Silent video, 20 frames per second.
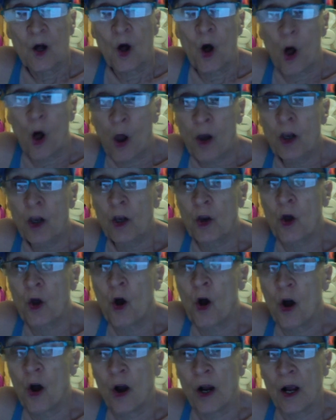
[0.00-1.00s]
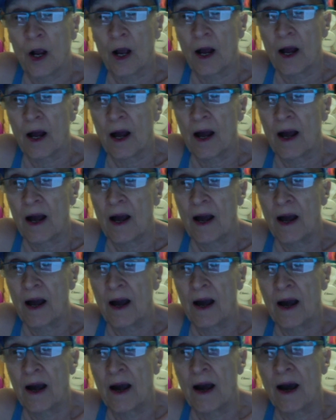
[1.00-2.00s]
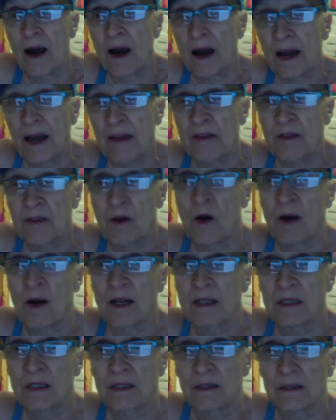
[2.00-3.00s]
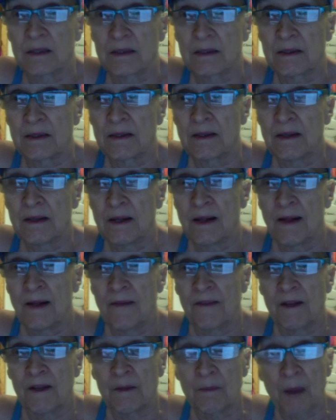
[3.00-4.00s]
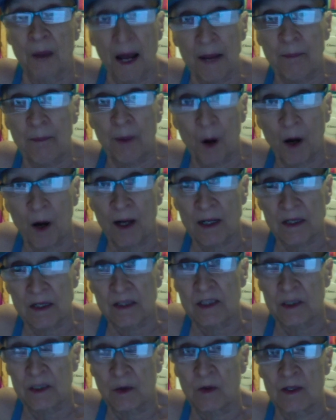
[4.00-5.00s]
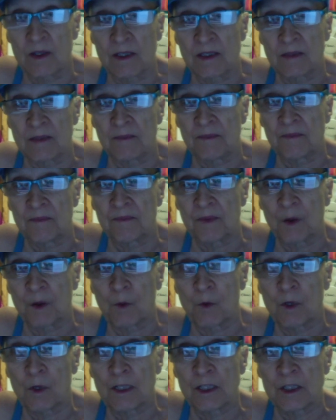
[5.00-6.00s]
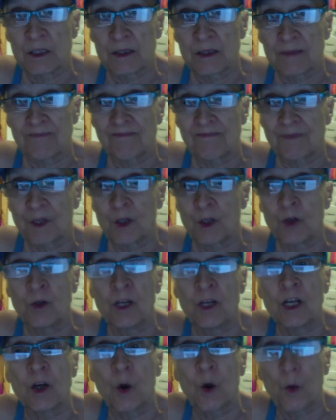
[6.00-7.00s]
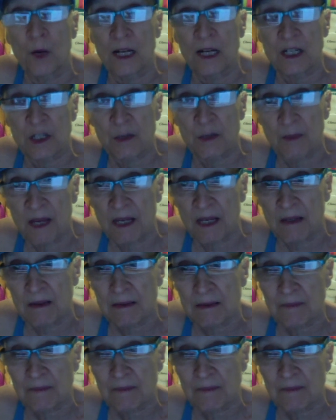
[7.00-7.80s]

All along, I thought that my Parkinsonism was unique only to me.